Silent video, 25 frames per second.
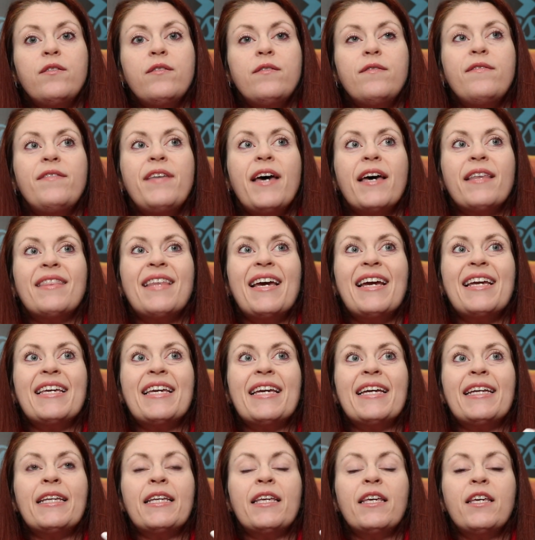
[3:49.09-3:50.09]
that they
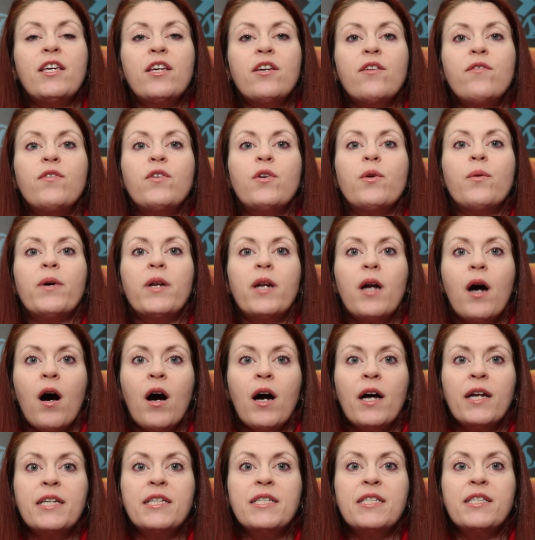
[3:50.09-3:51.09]
can give you an
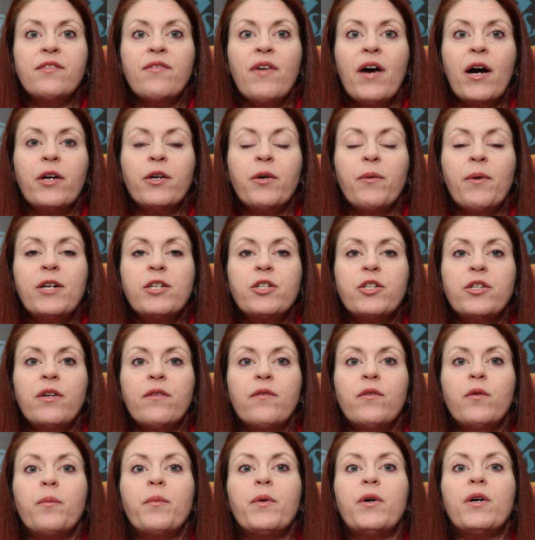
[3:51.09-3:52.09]
honest evaluation
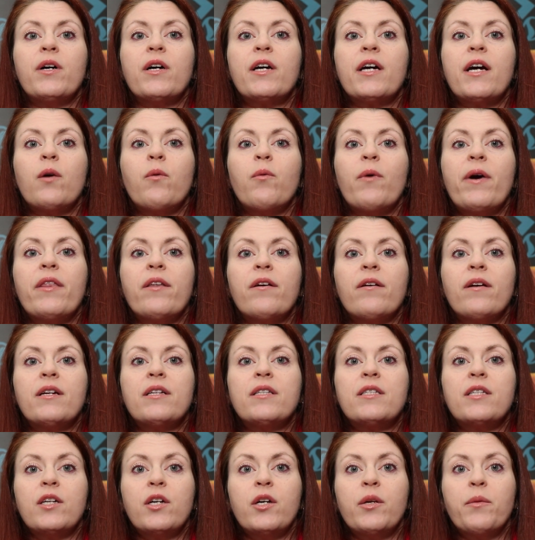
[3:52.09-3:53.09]
of the book, whether
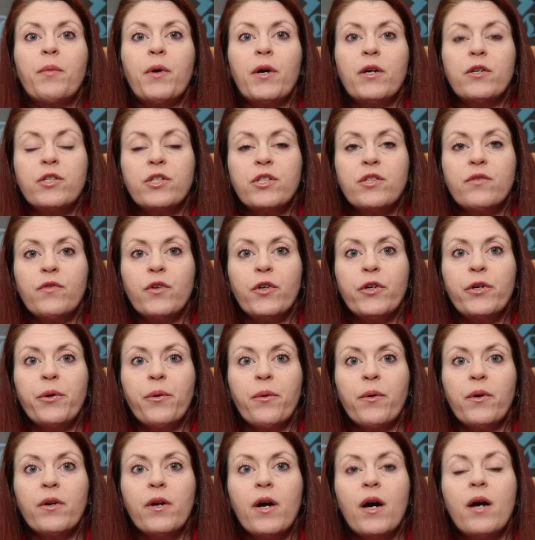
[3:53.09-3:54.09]
it's a good purchase for you
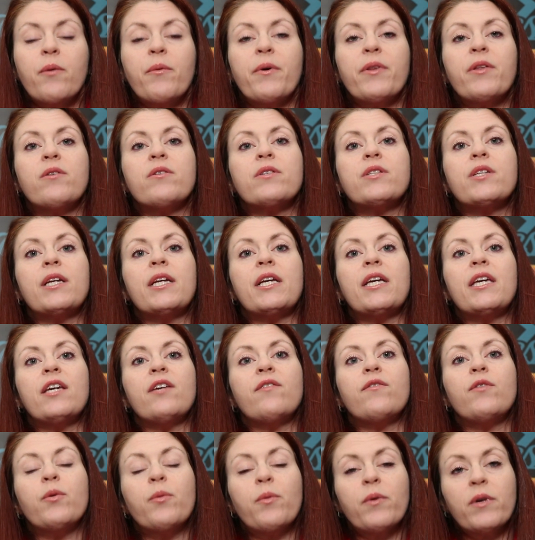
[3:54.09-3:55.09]
or not, whether it's going to
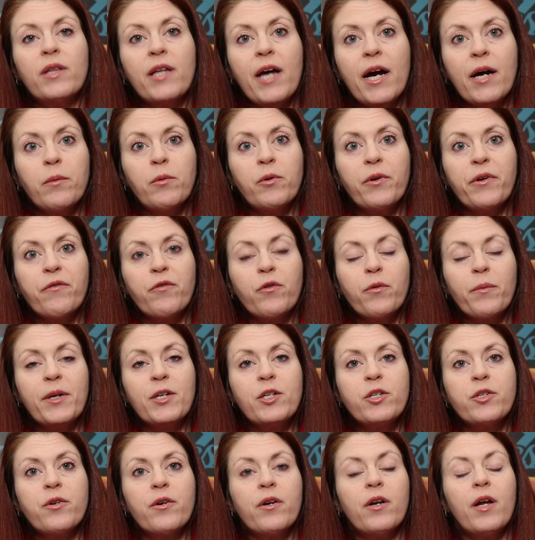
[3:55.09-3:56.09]
give you reliable
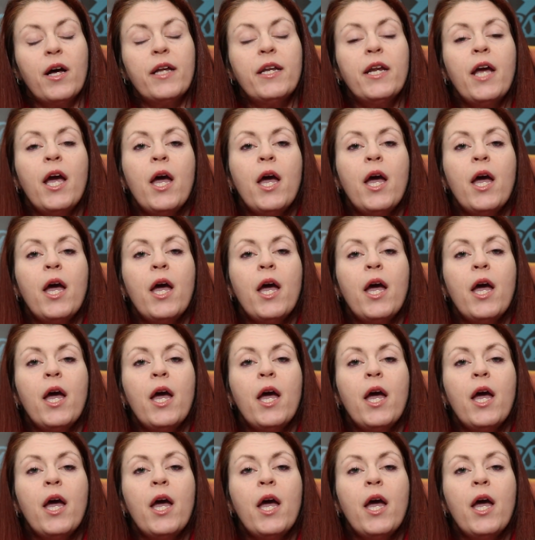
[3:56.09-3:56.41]
information or not.